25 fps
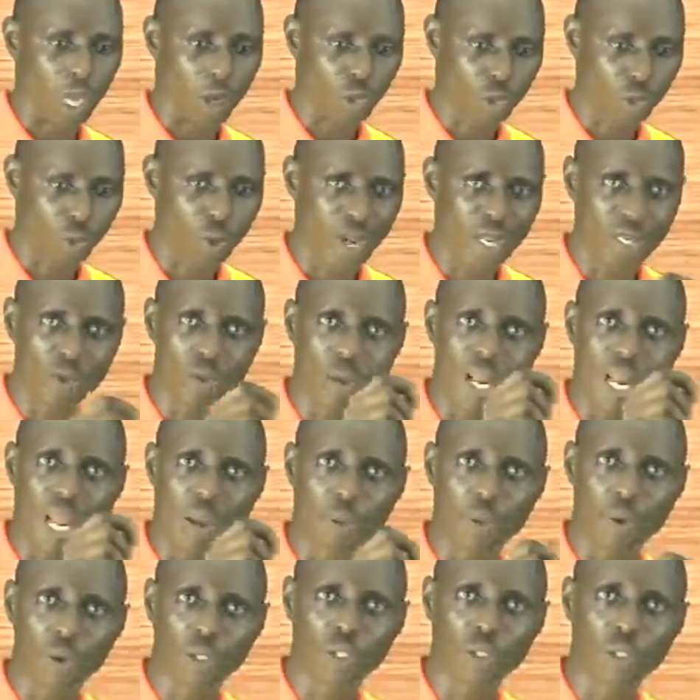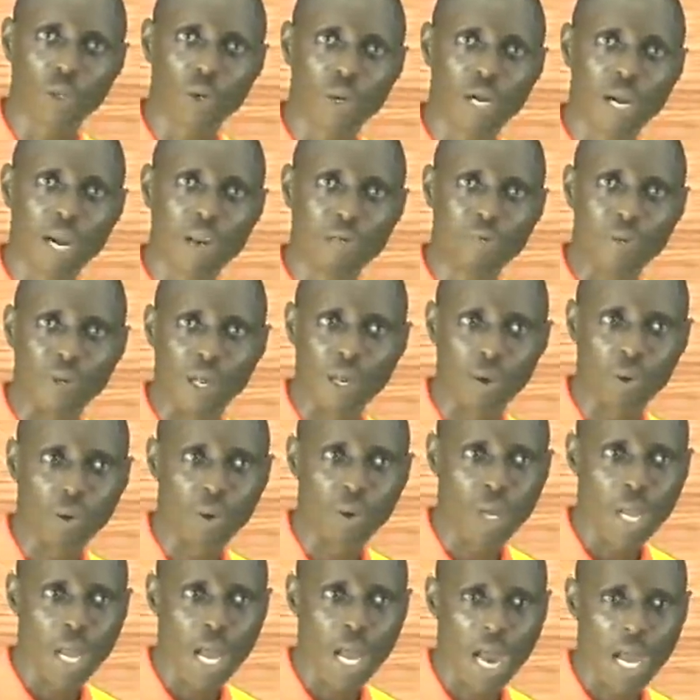So when you are now plotting your graph now,
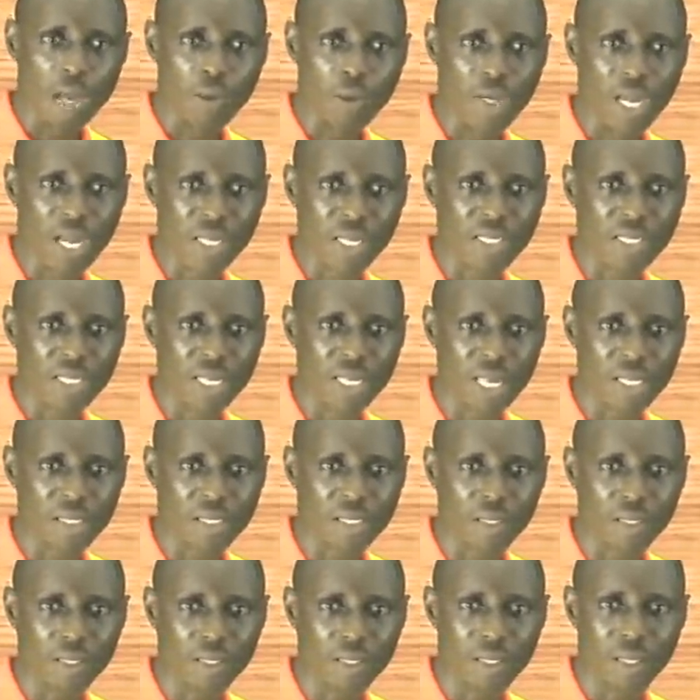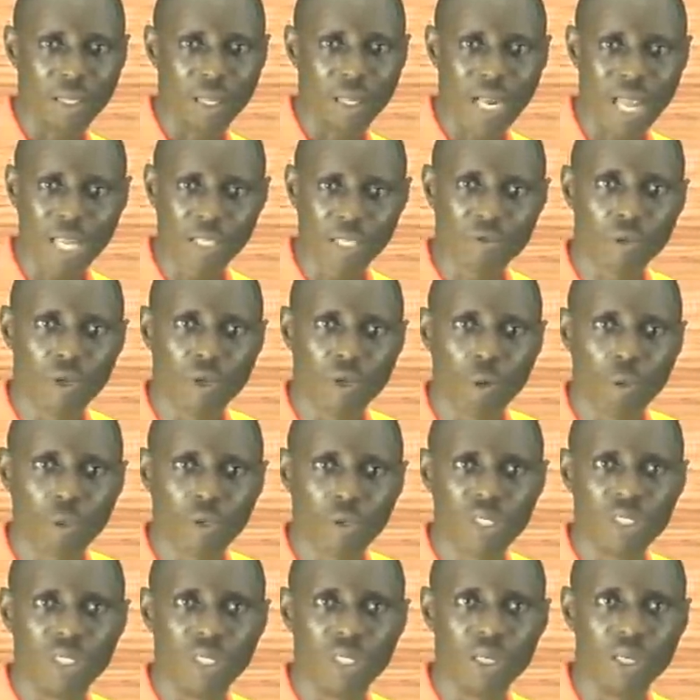and you now see that the last figure,
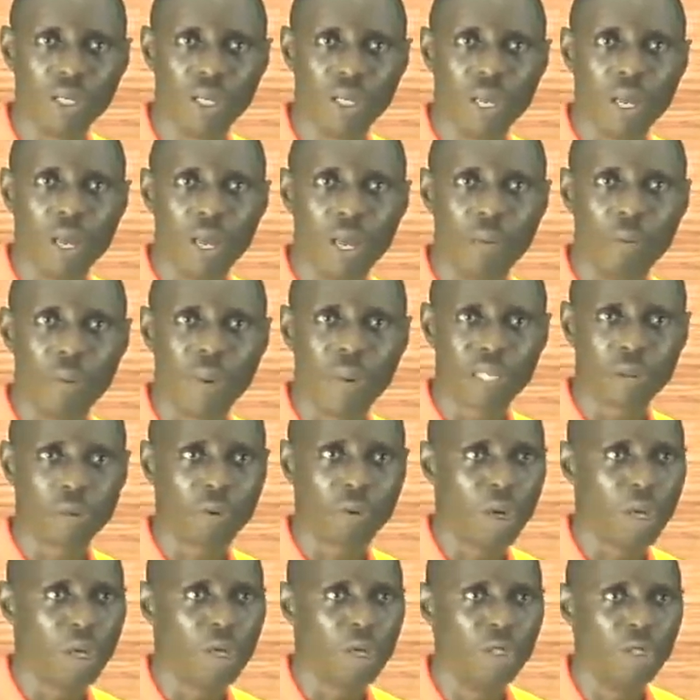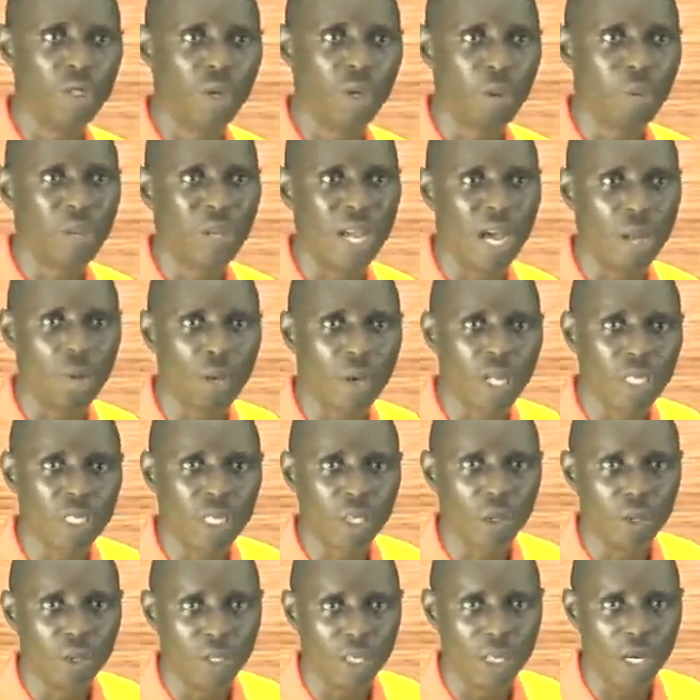which is the maximum value, is not being
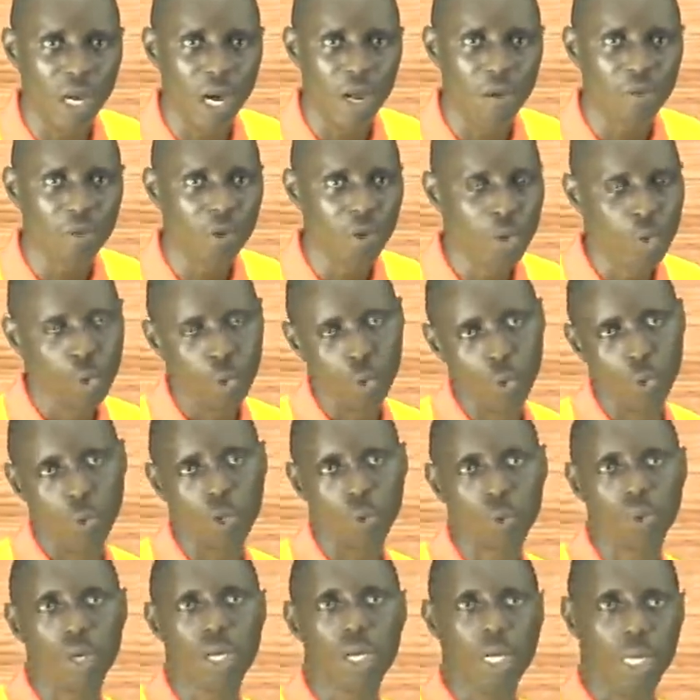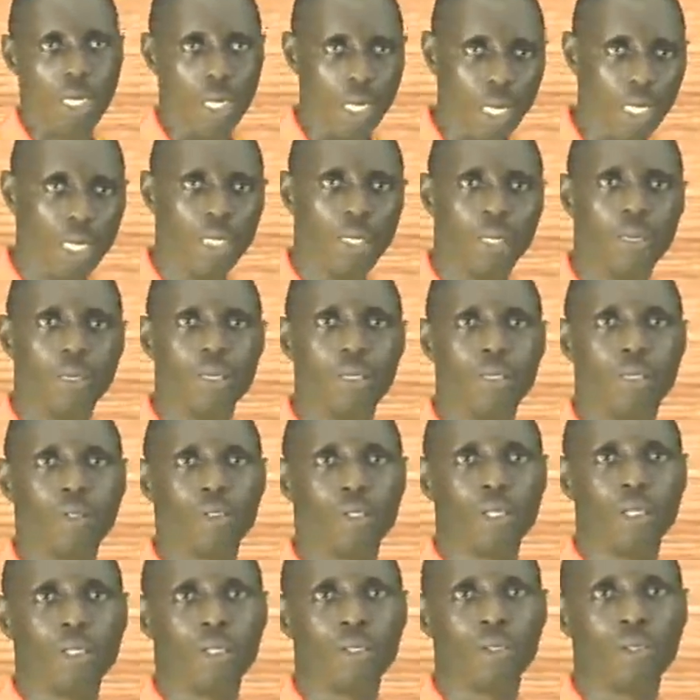allocated on the graph, you will quickly
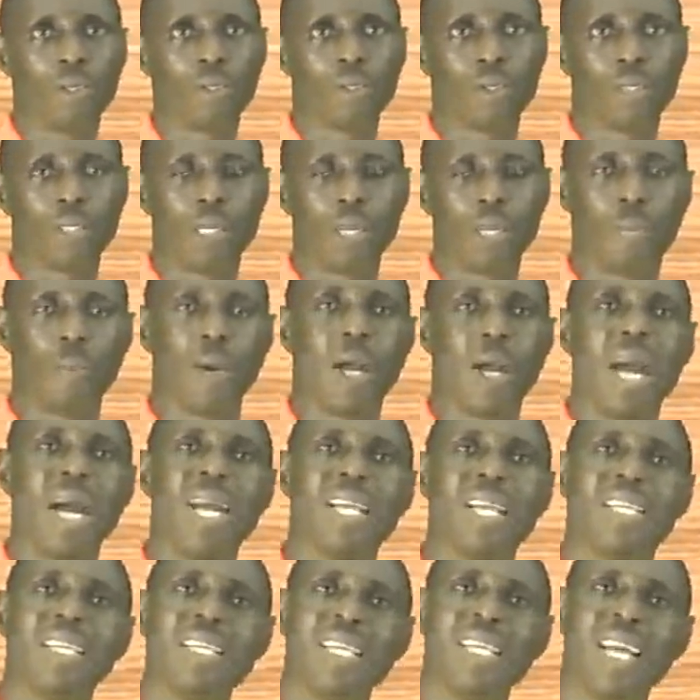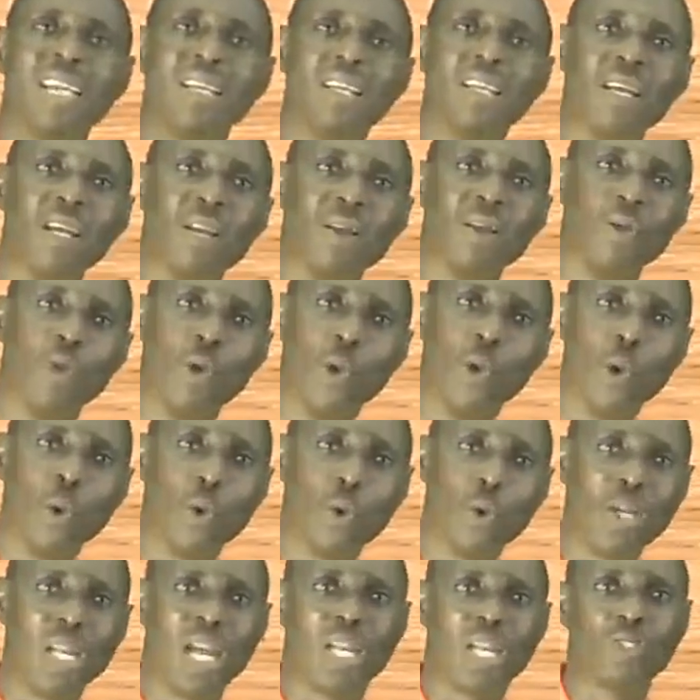retrace your step and then
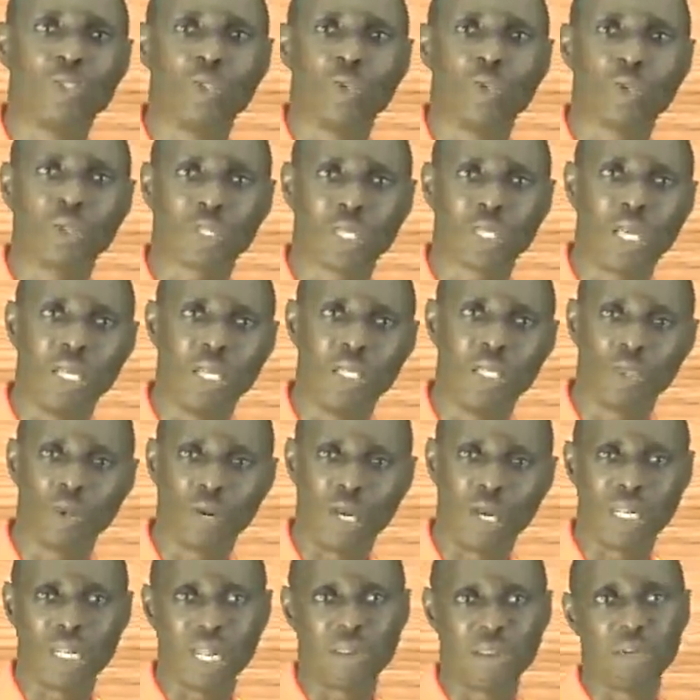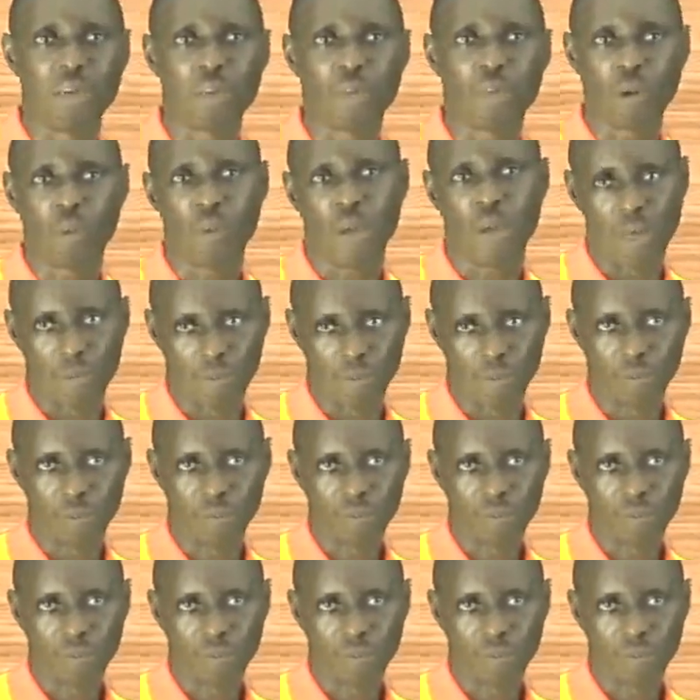know that your scale is already having problem.